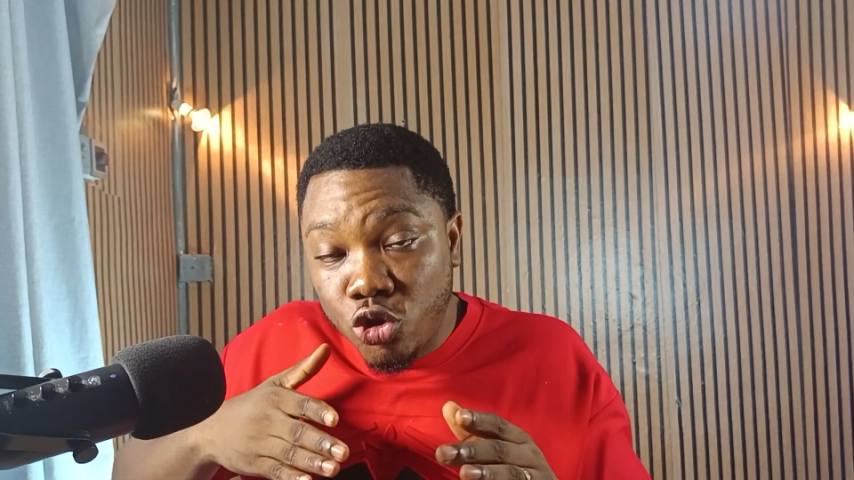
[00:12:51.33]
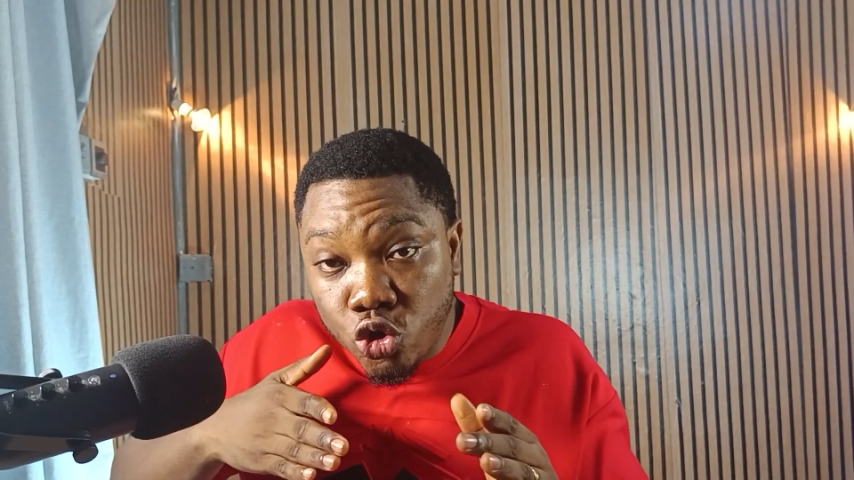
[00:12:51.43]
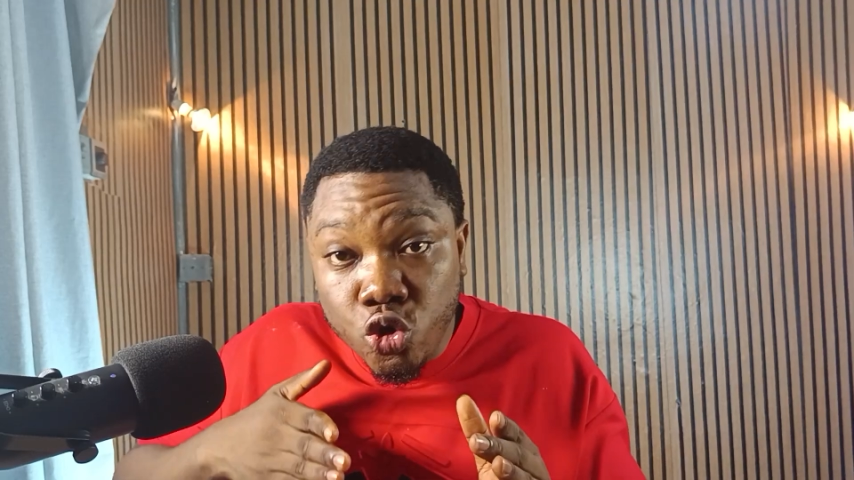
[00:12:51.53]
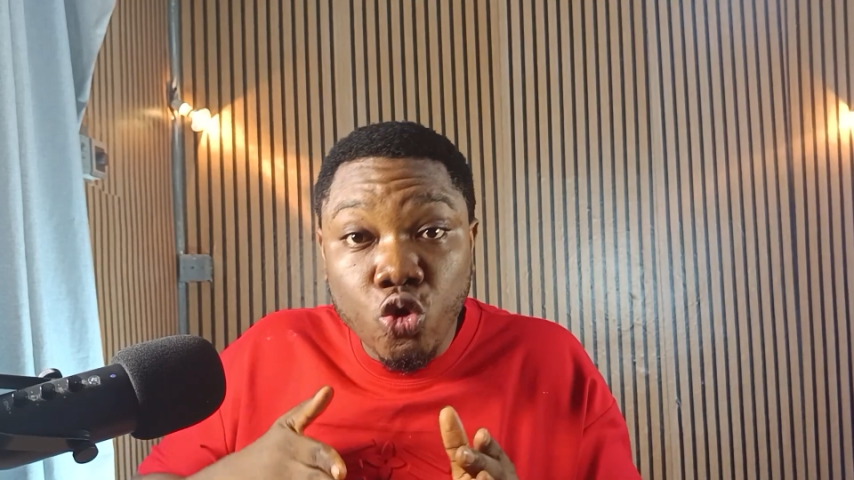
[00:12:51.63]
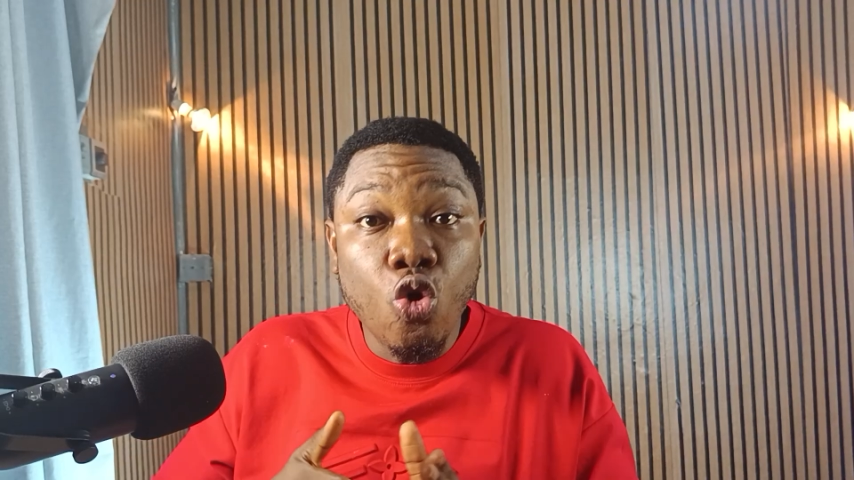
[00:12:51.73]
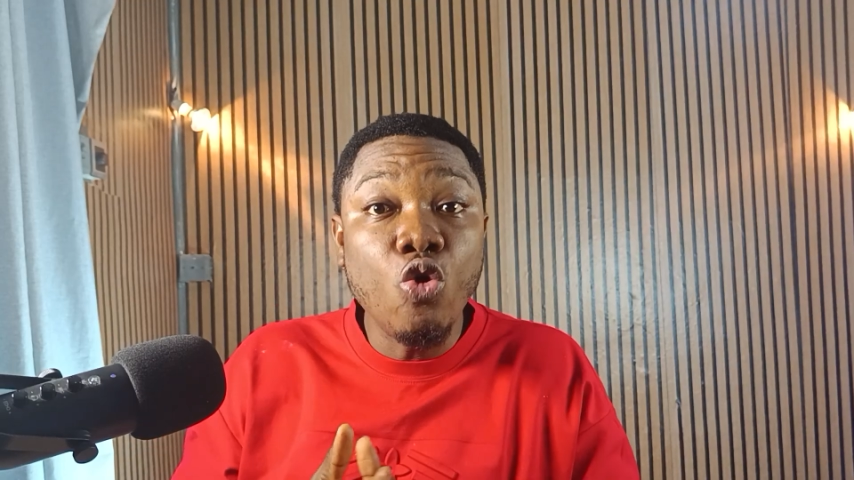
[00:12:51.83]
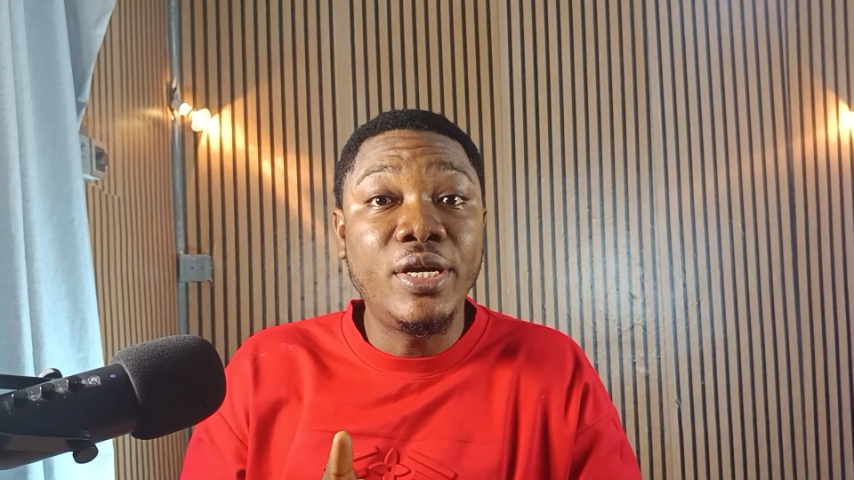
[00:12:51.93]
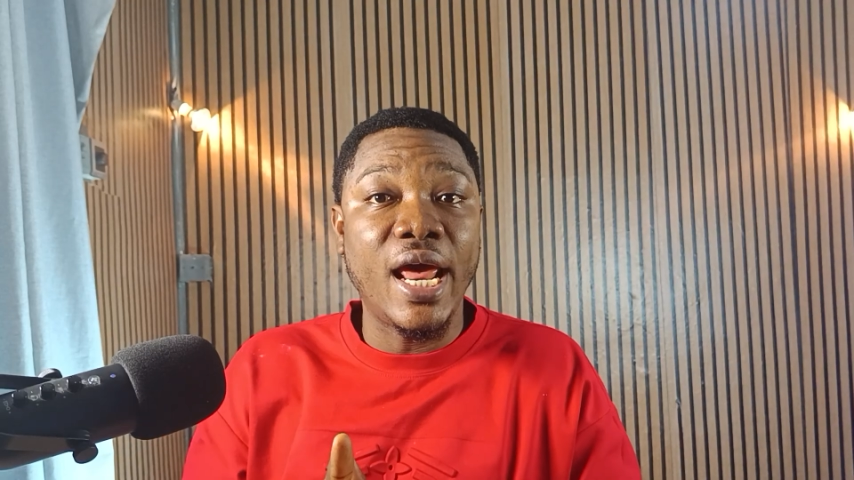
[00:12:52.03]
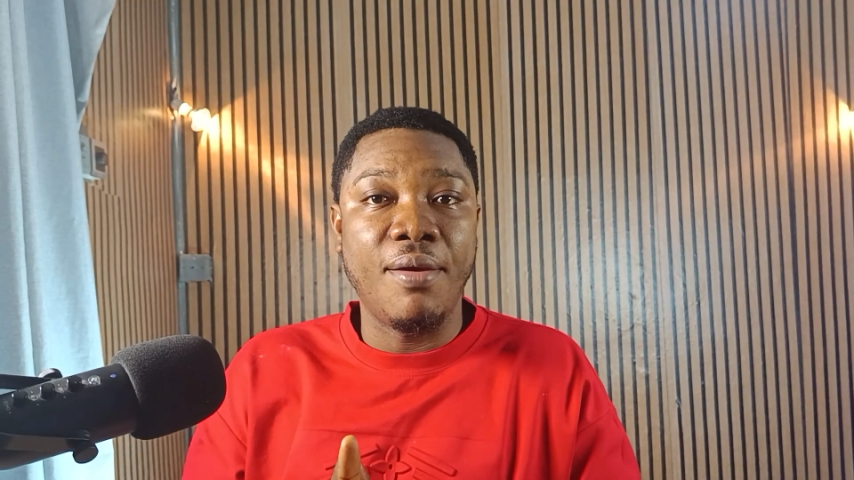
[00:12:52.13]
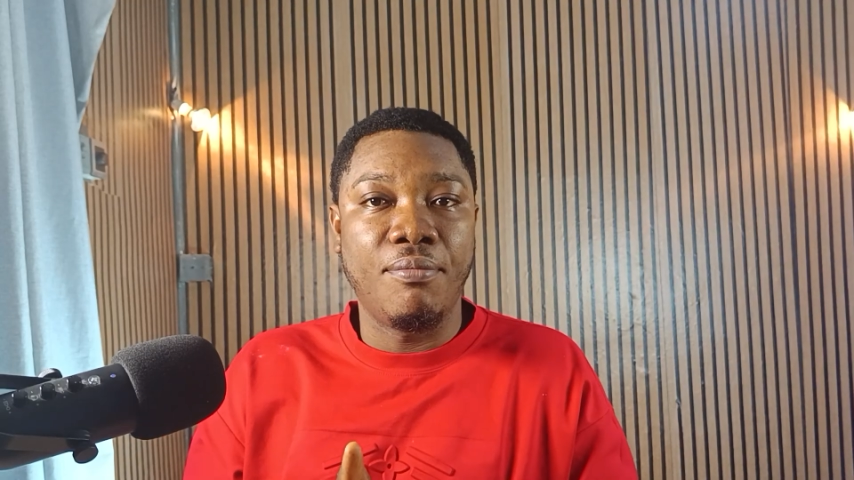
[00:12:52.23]
through
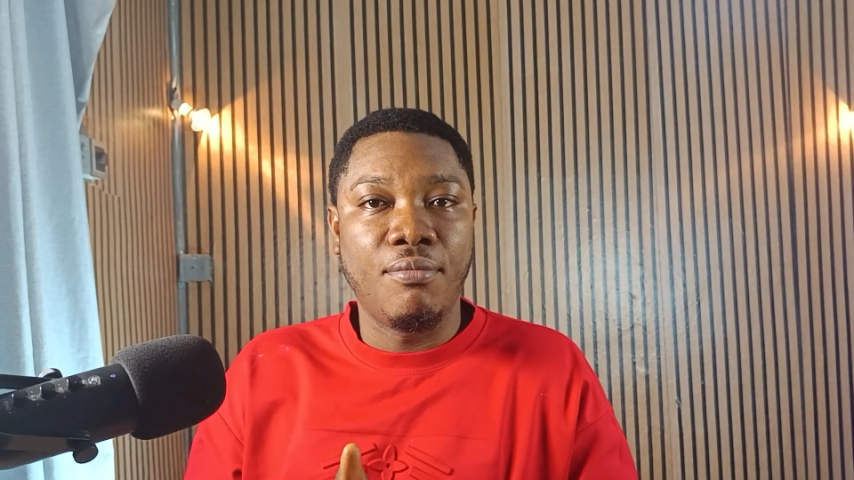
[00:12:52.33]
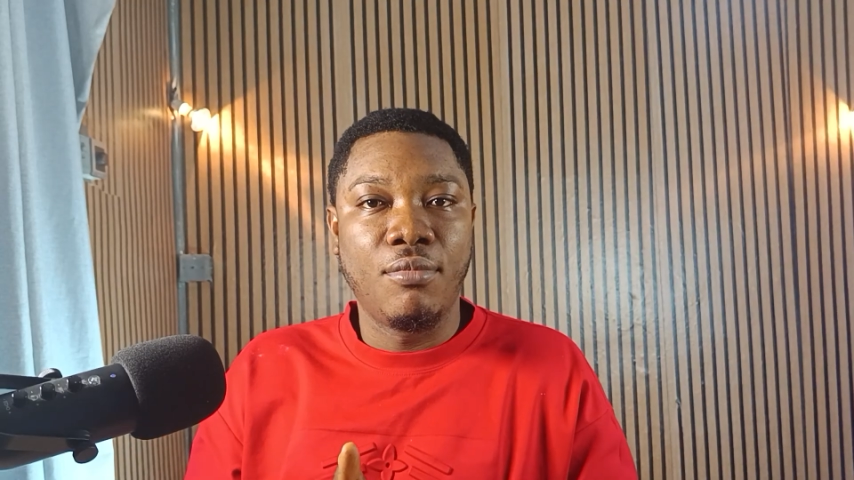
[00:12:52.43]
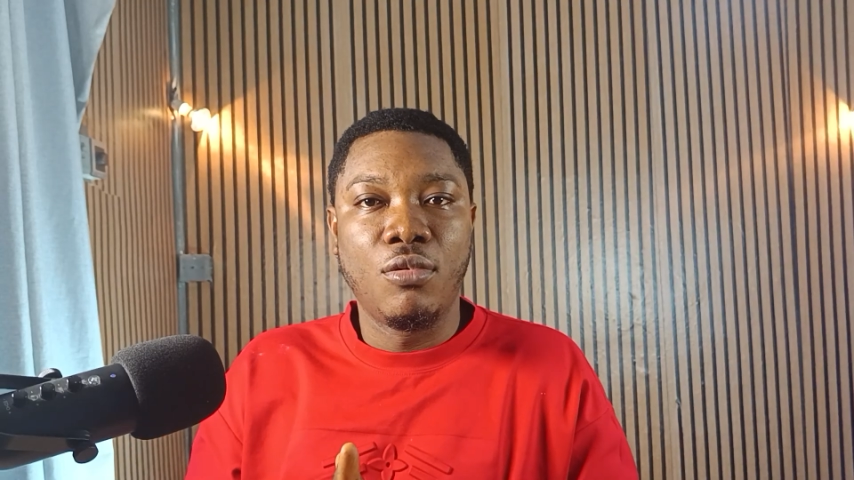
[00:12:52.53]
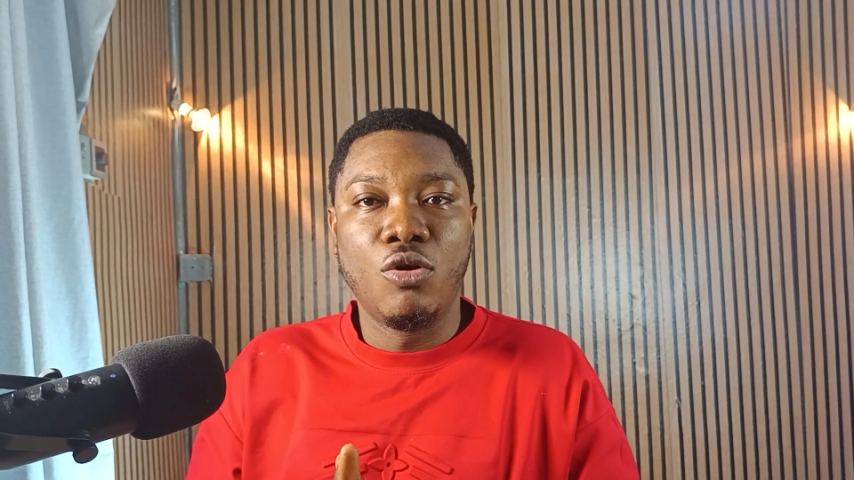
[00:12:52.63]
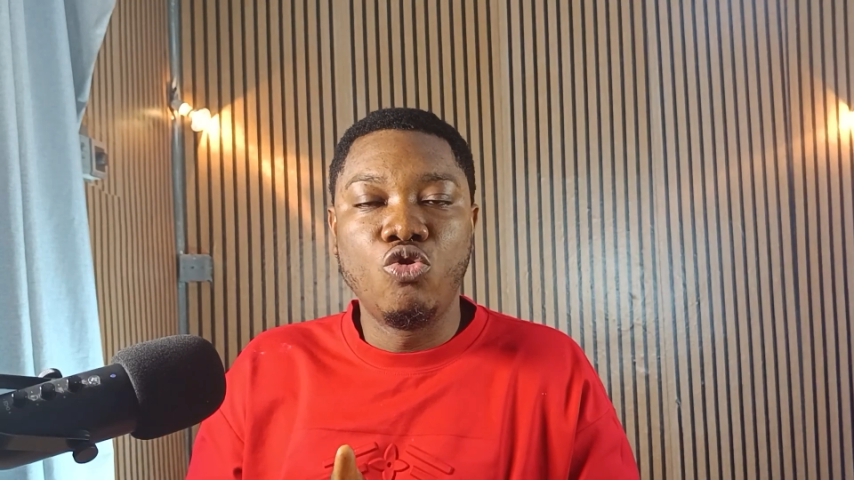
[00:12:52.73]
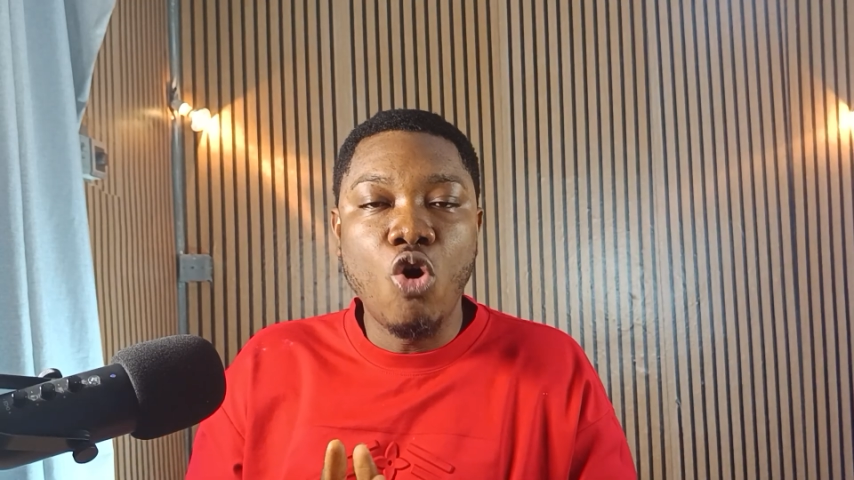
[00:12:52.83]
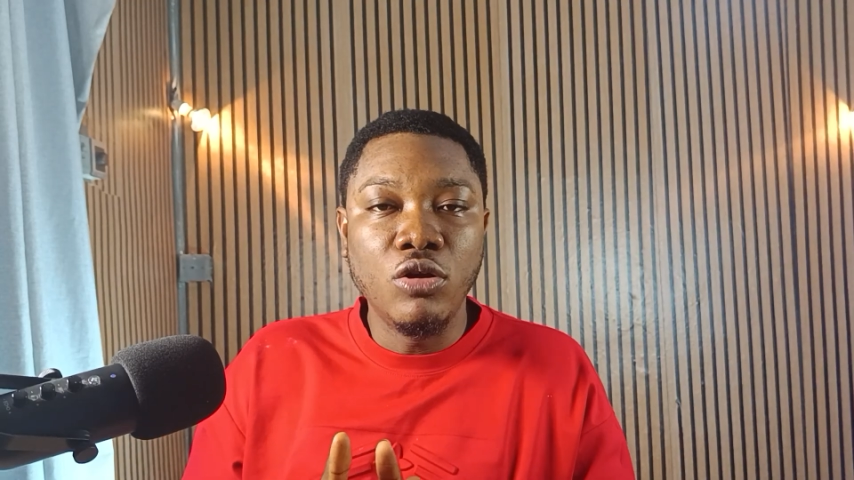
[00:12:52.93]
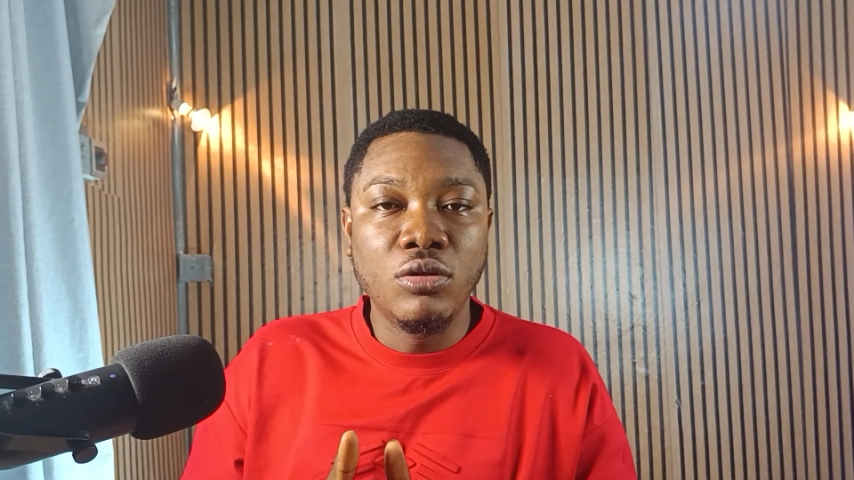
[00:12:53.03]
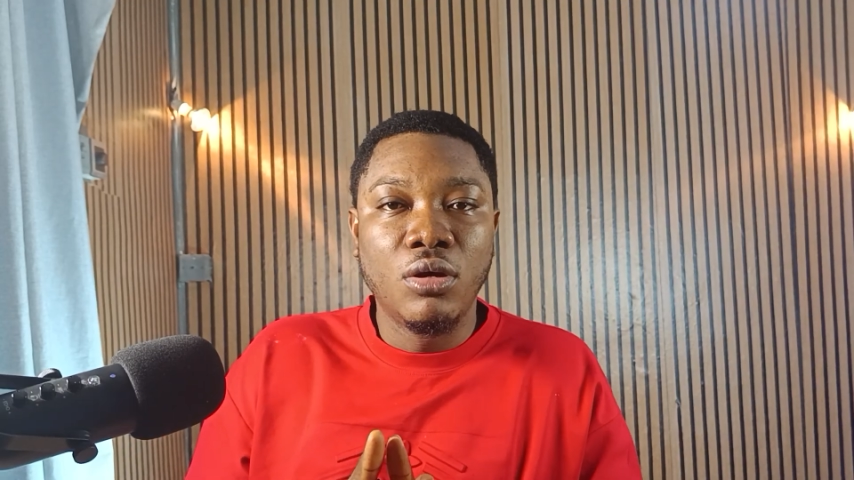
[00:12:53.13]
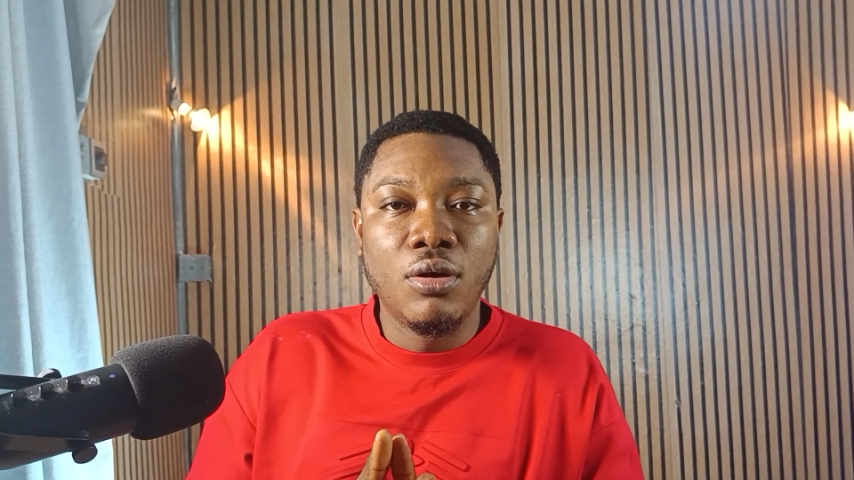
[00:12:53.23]
them,
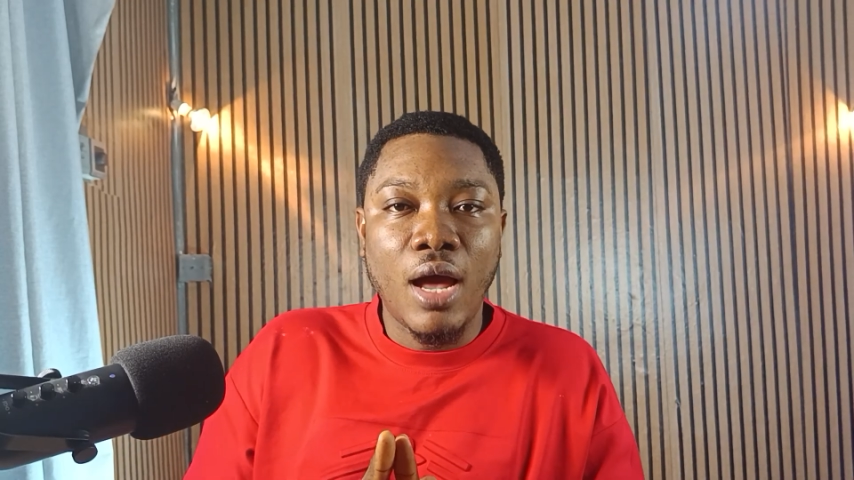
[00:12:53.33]
not